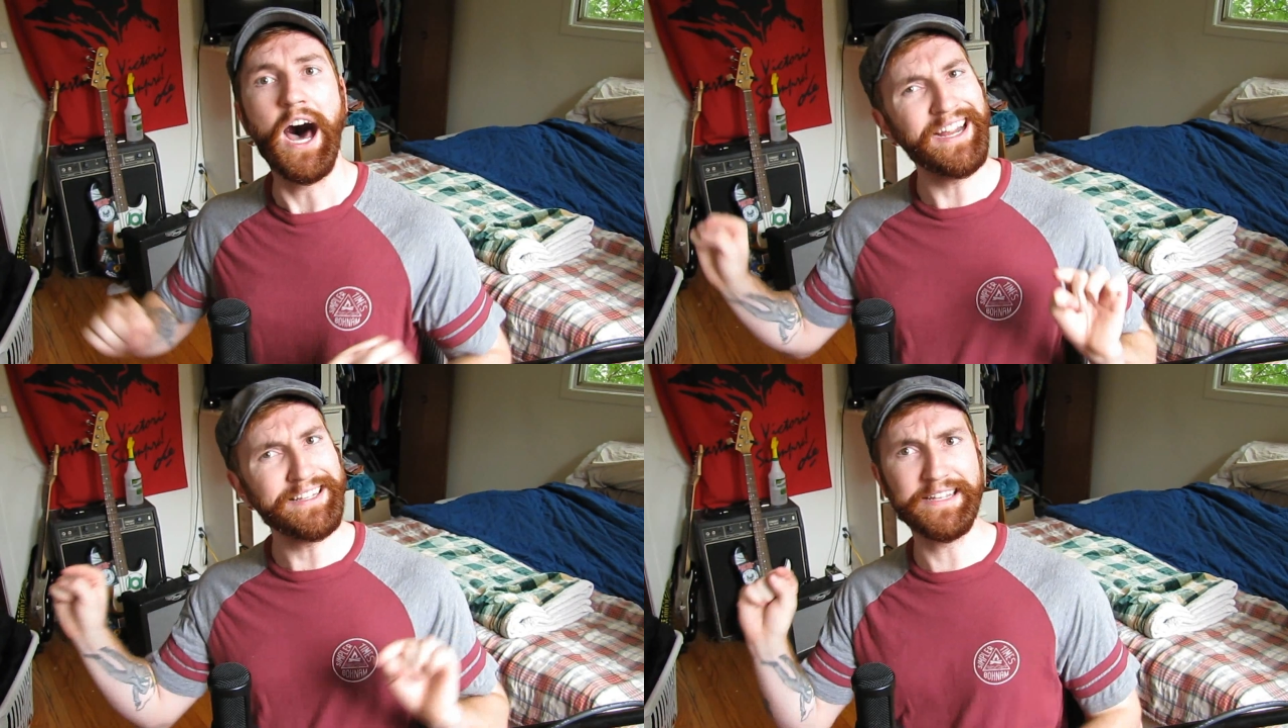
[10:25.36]

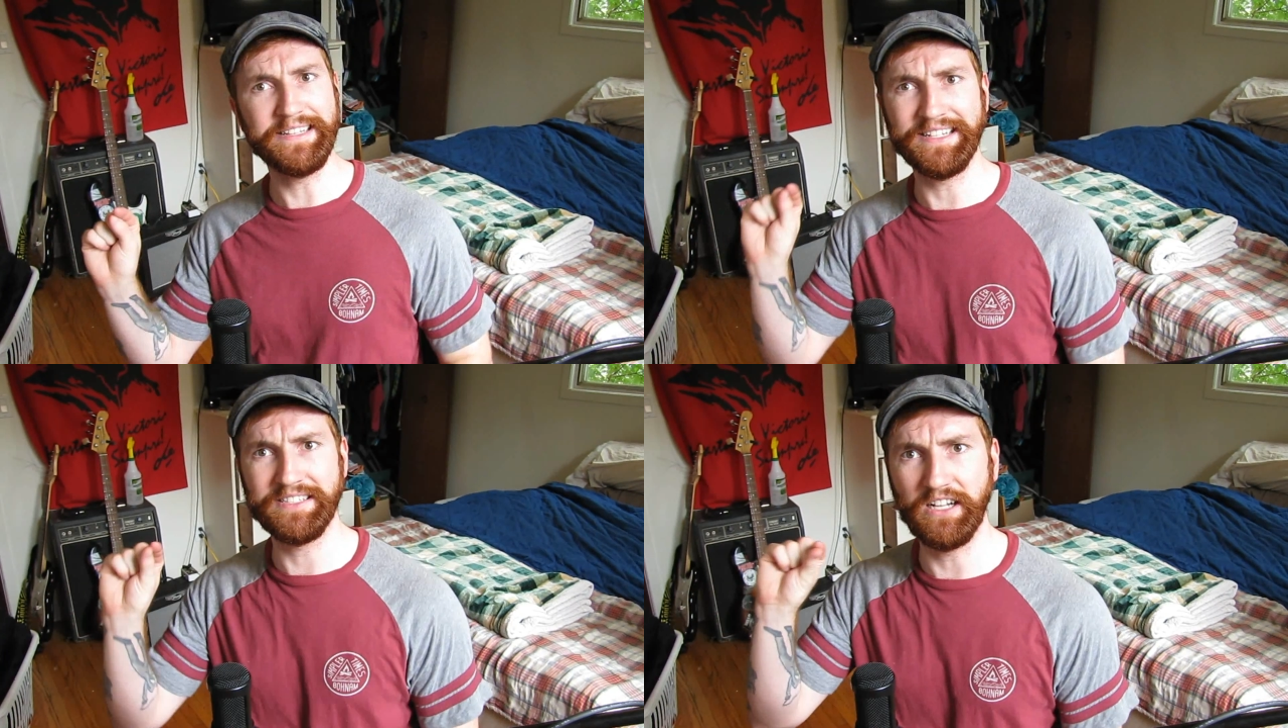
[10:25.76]
I think
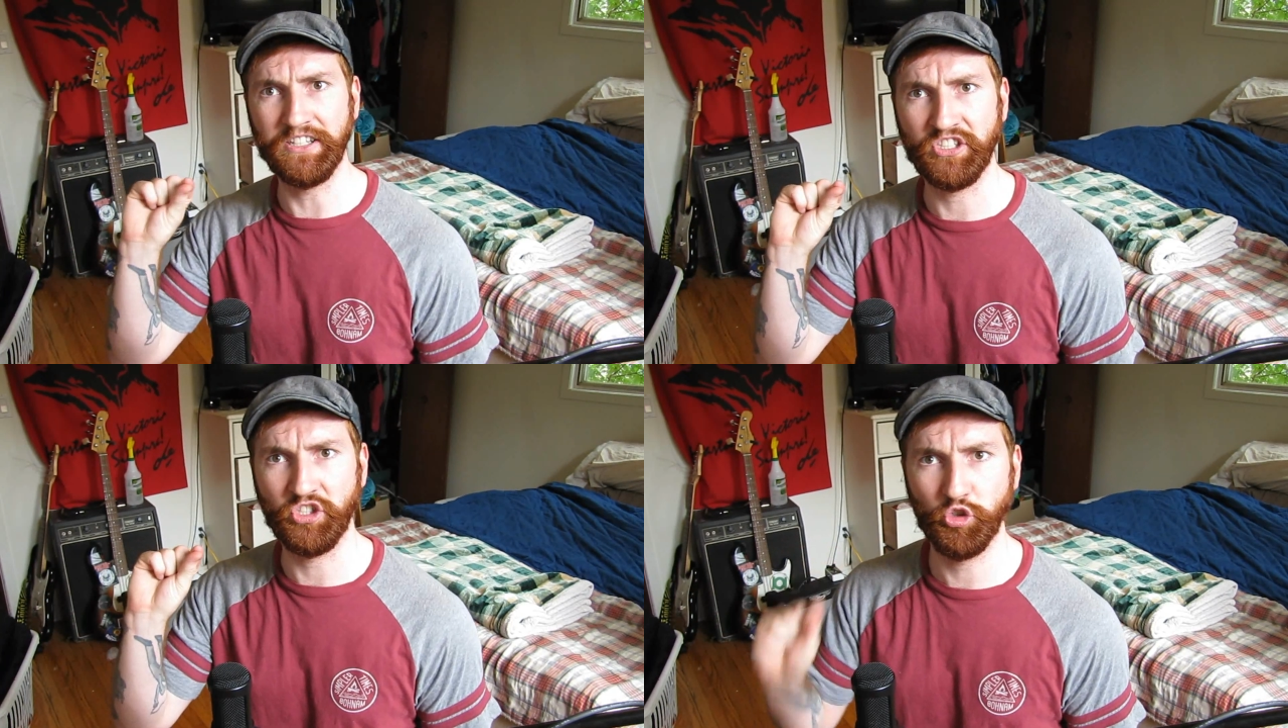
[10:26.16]
that's
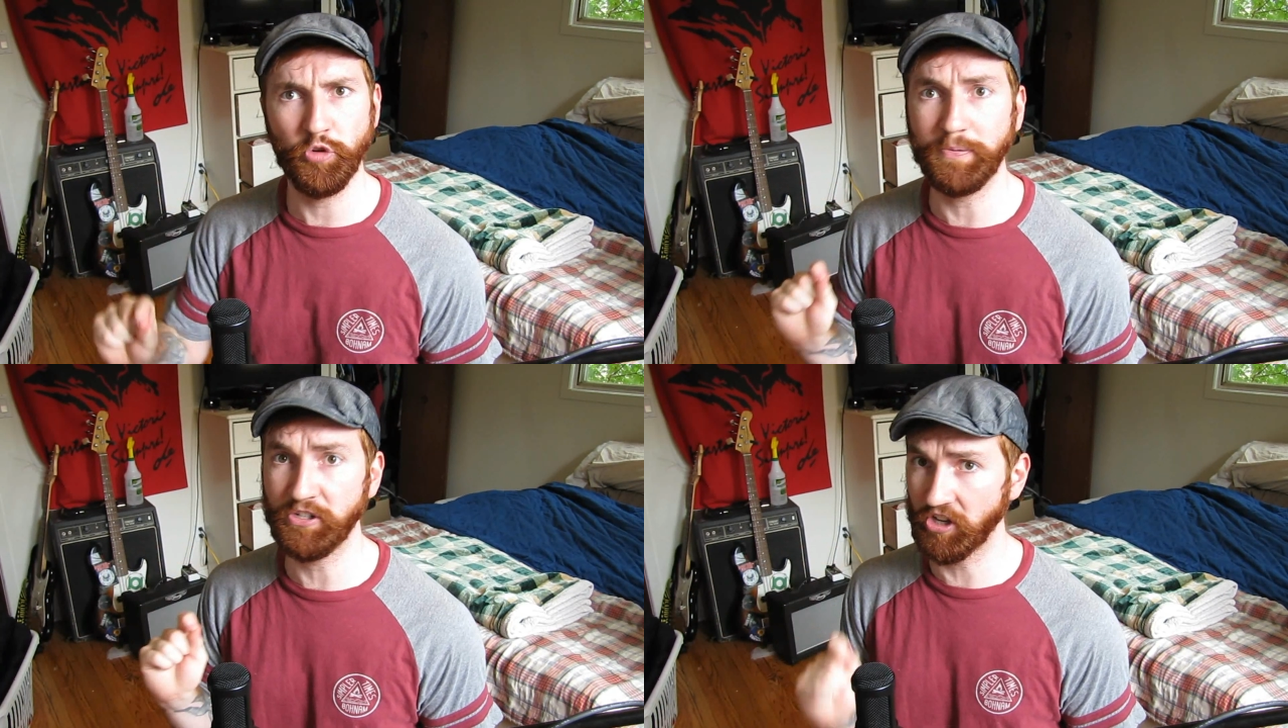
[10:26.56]
a
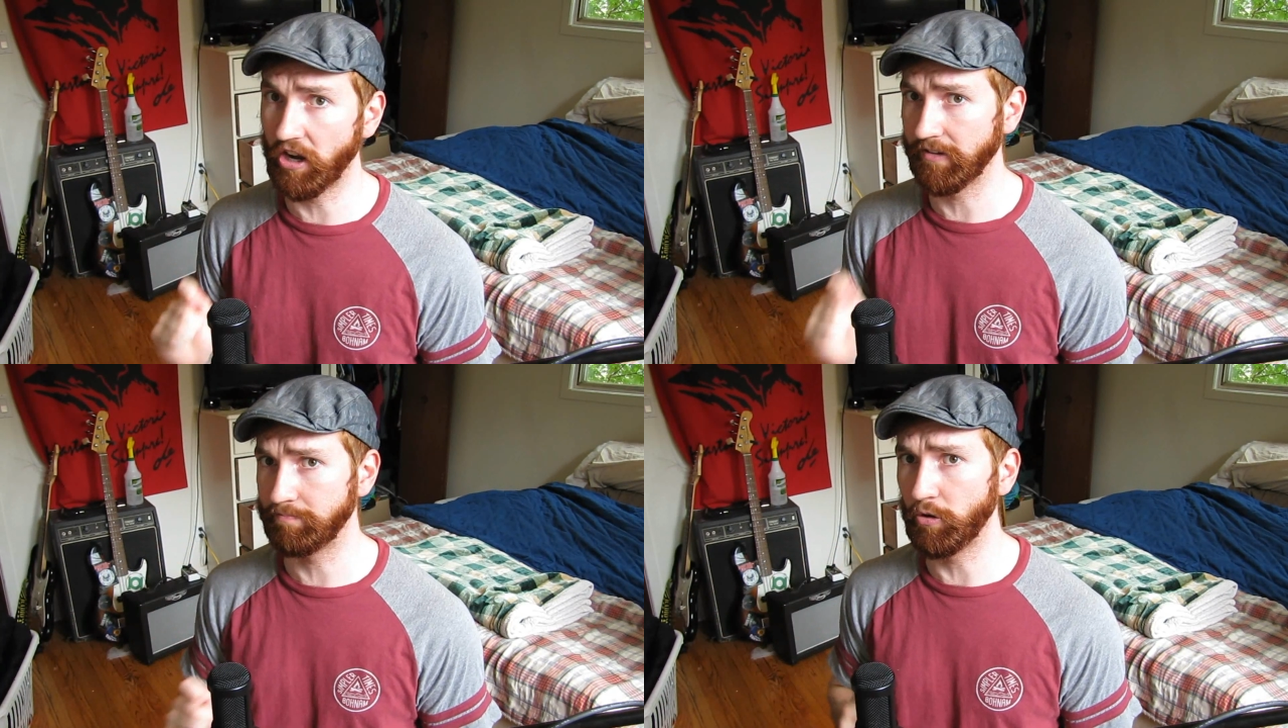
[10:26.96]
super
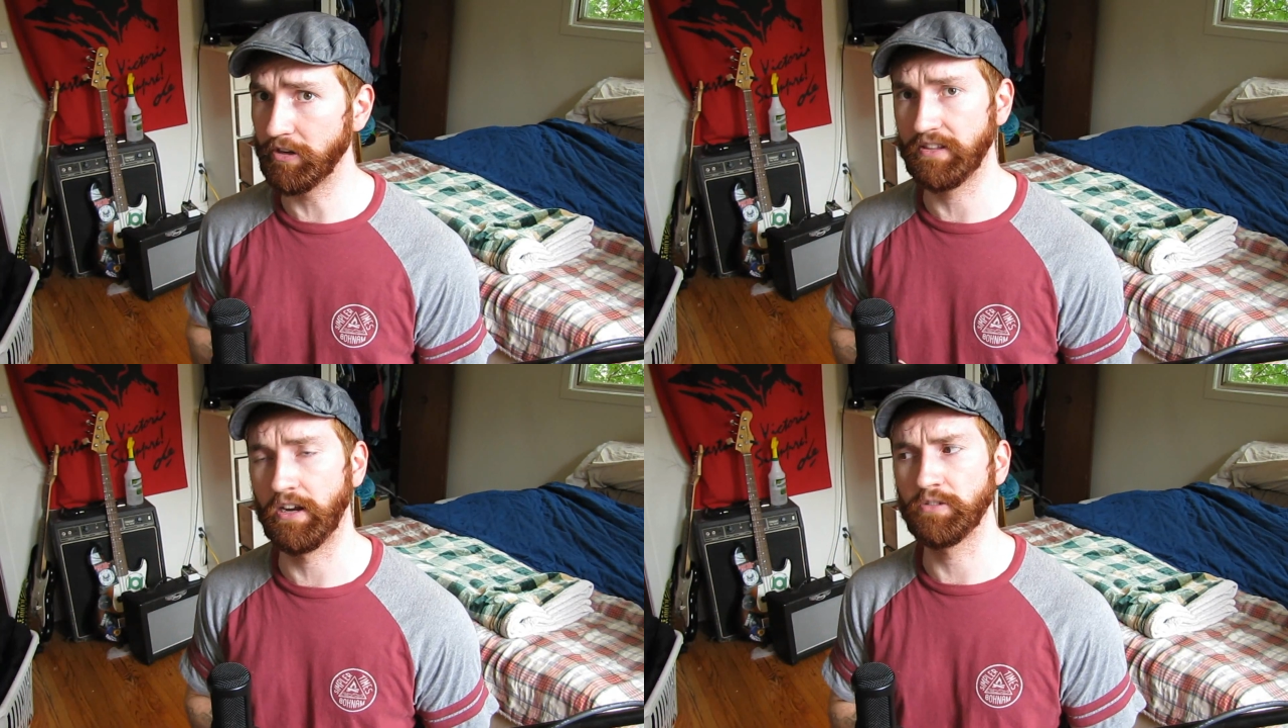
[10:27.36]
solid
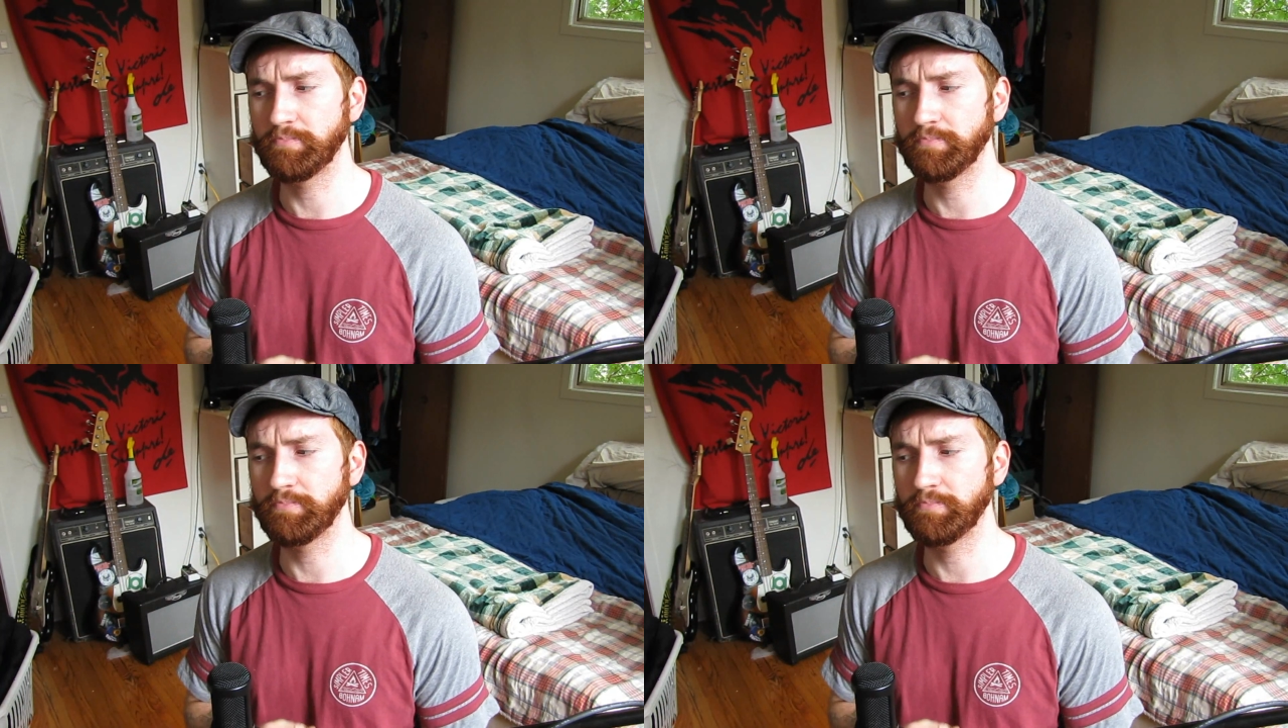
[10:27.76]
point there.